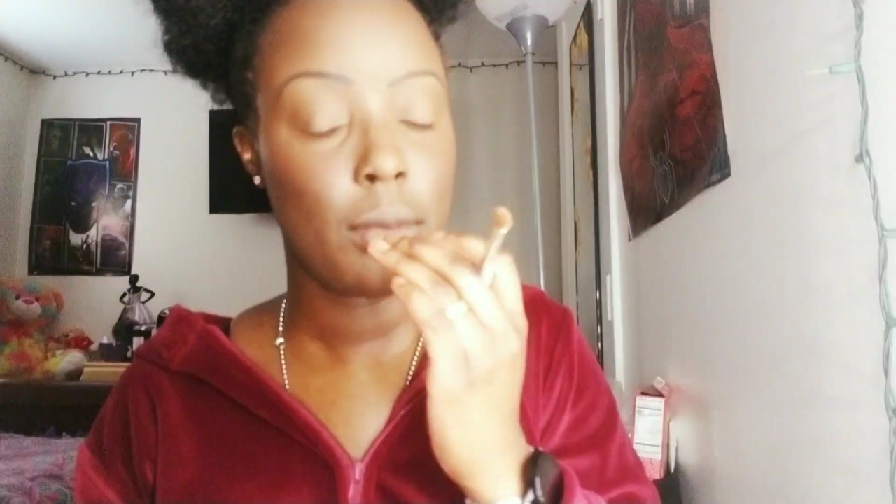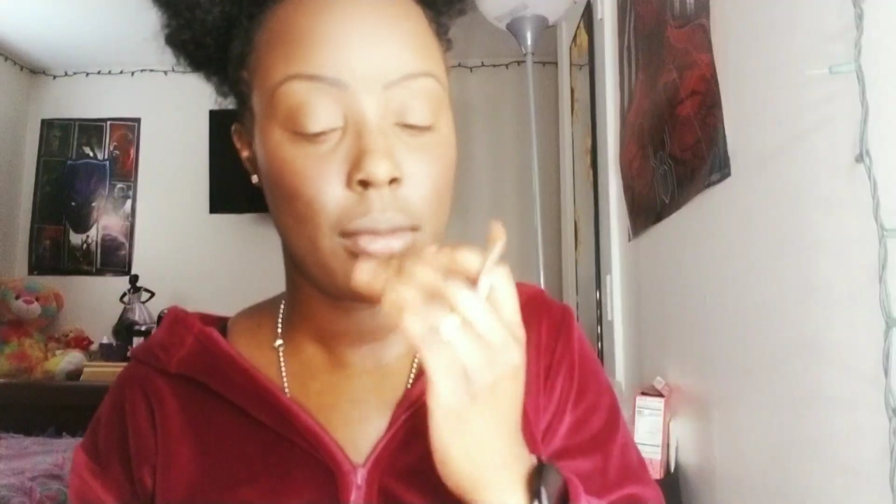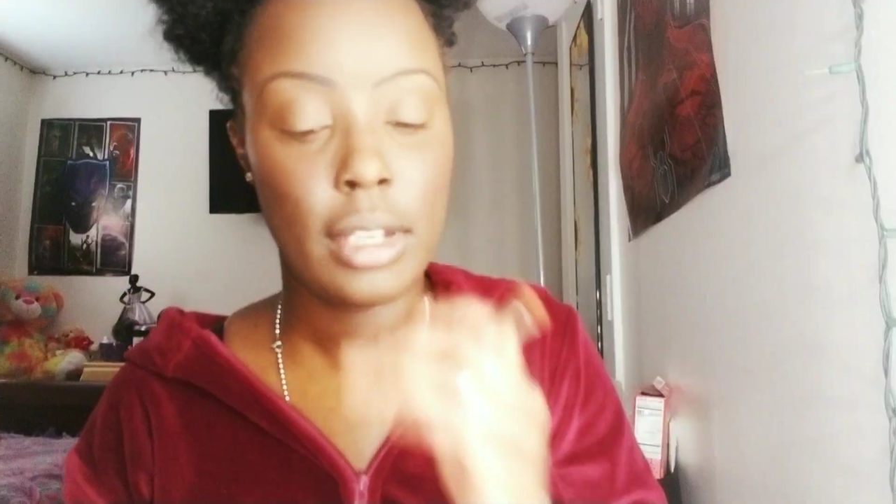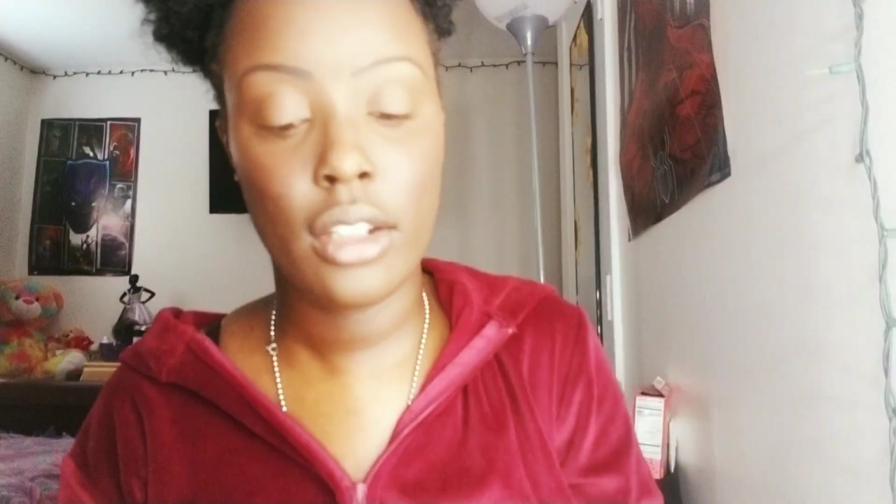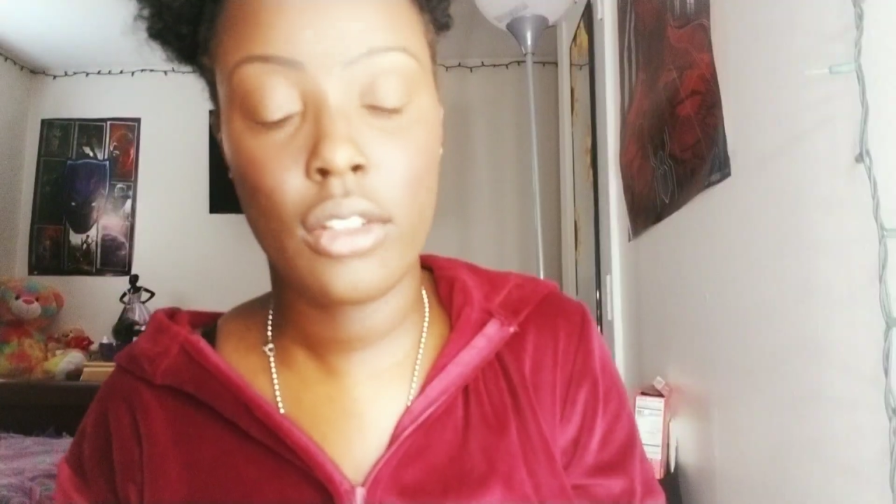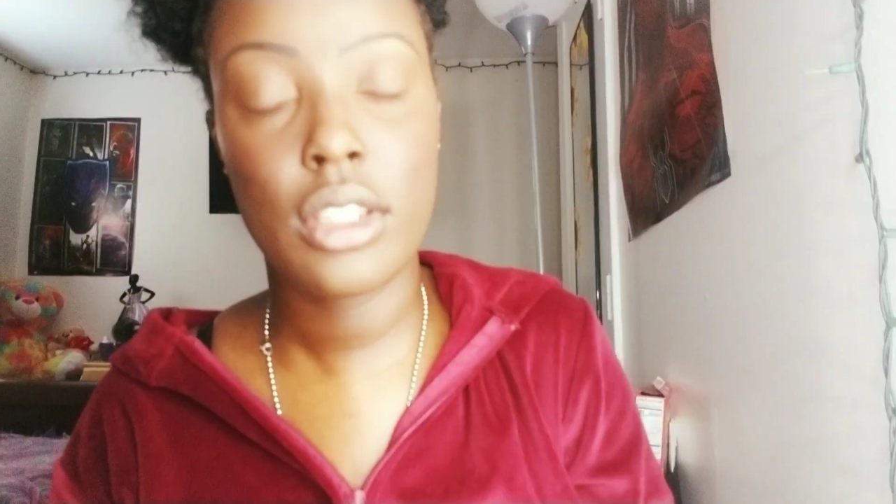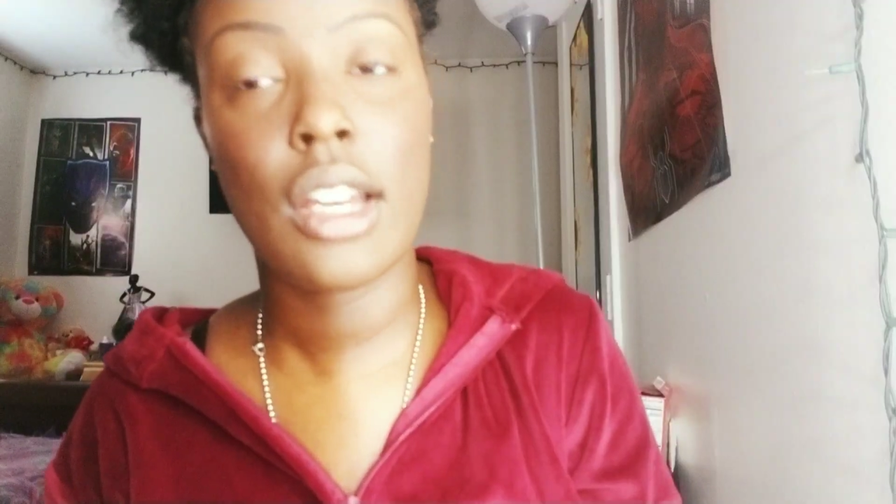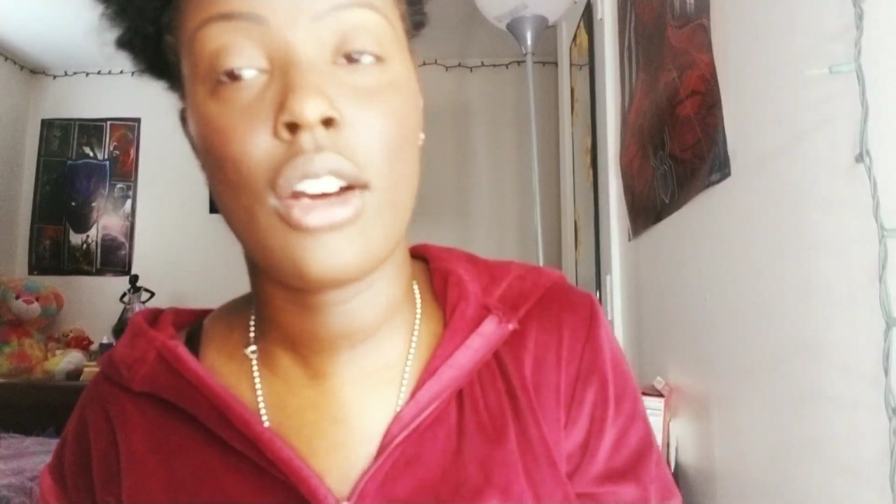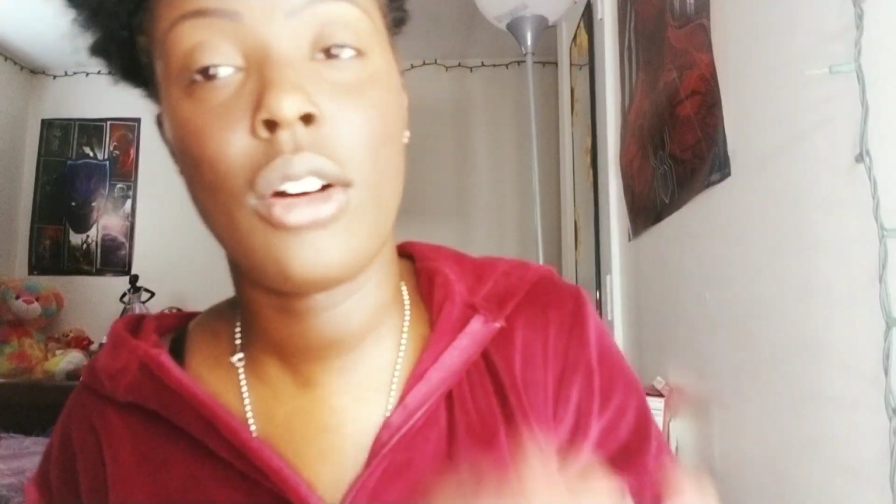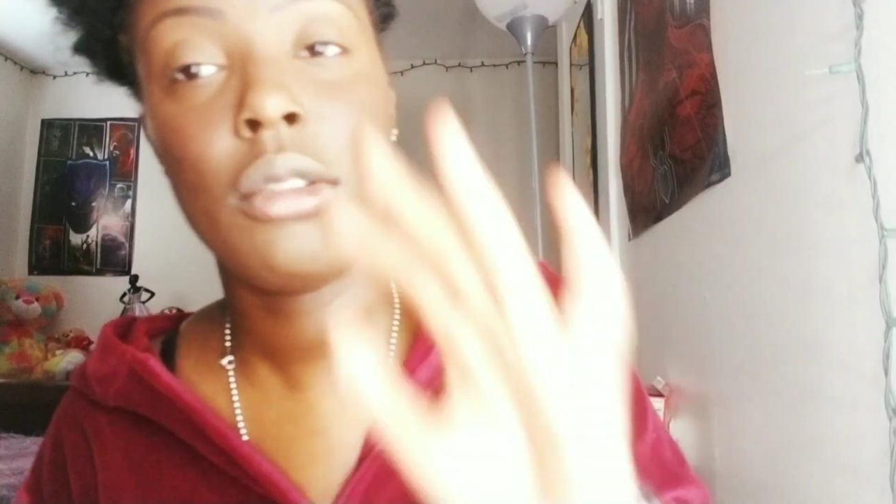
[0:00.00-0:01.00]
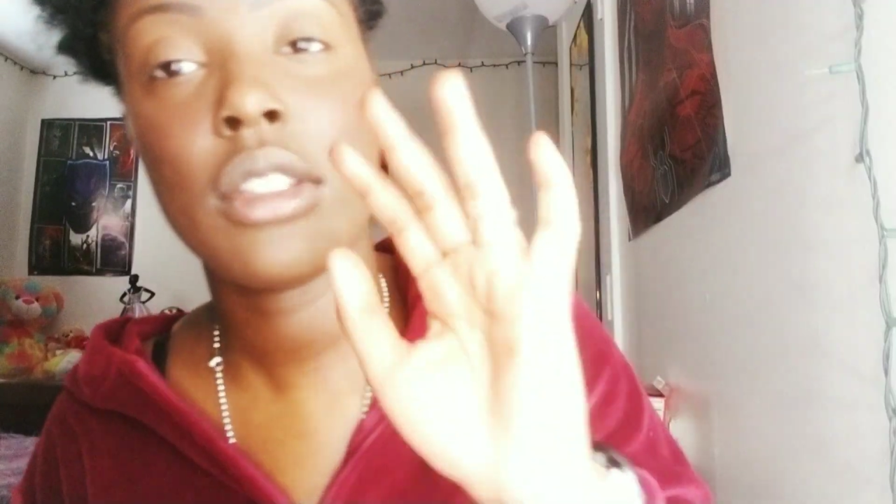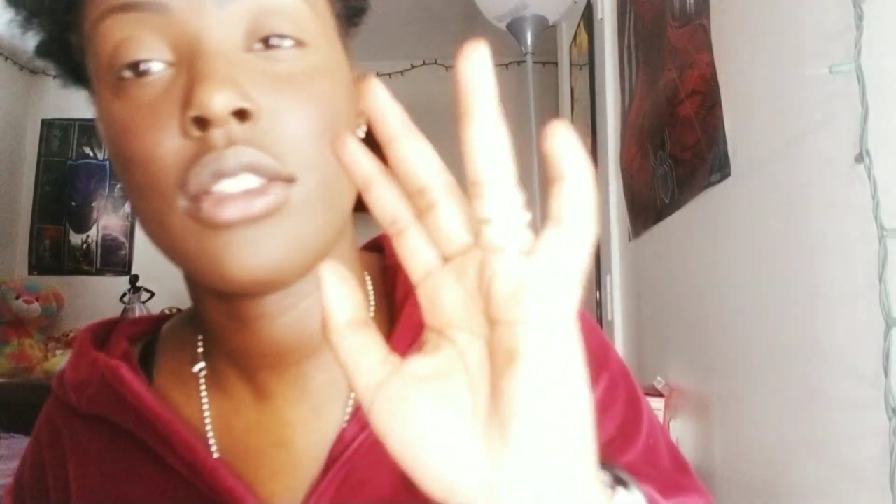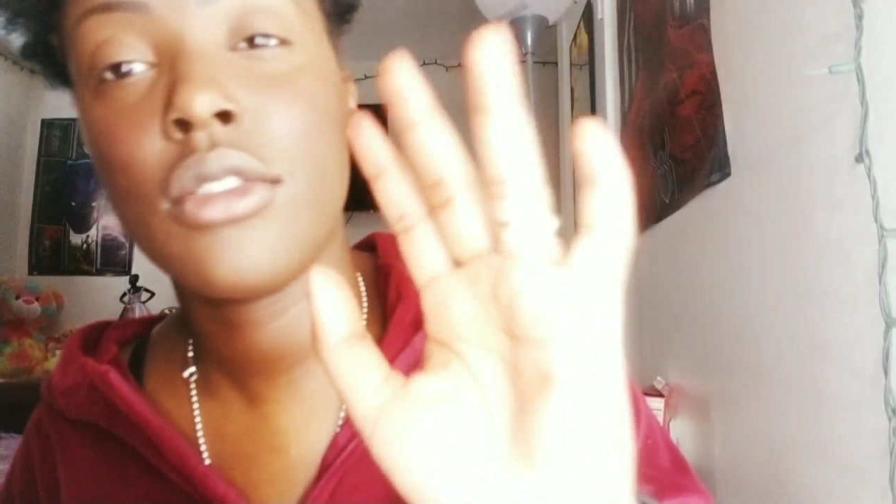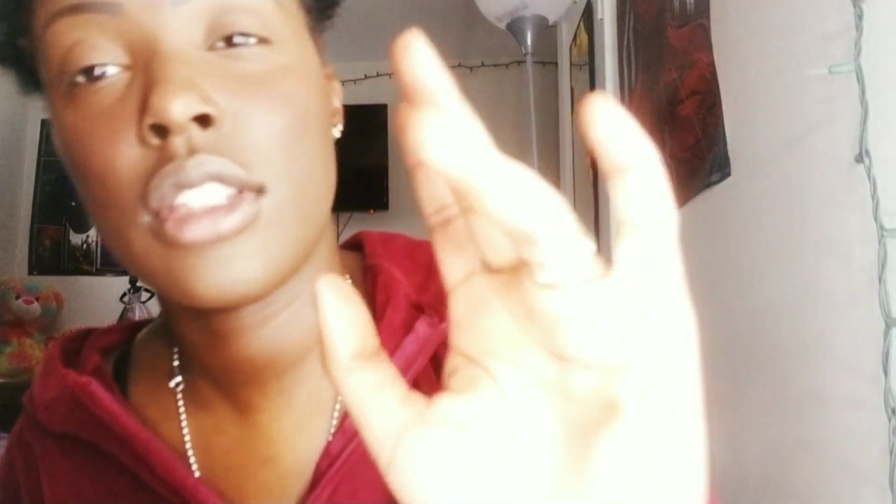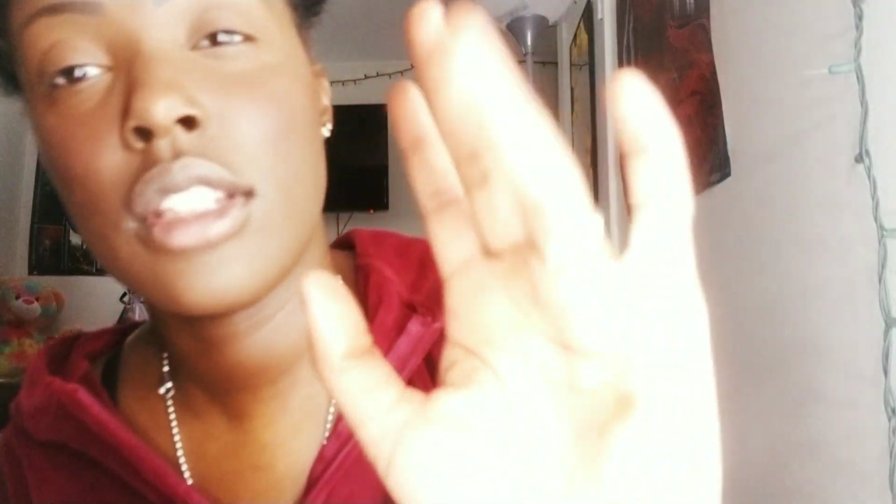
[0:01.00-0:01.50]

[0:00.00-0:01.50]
my nose. I always use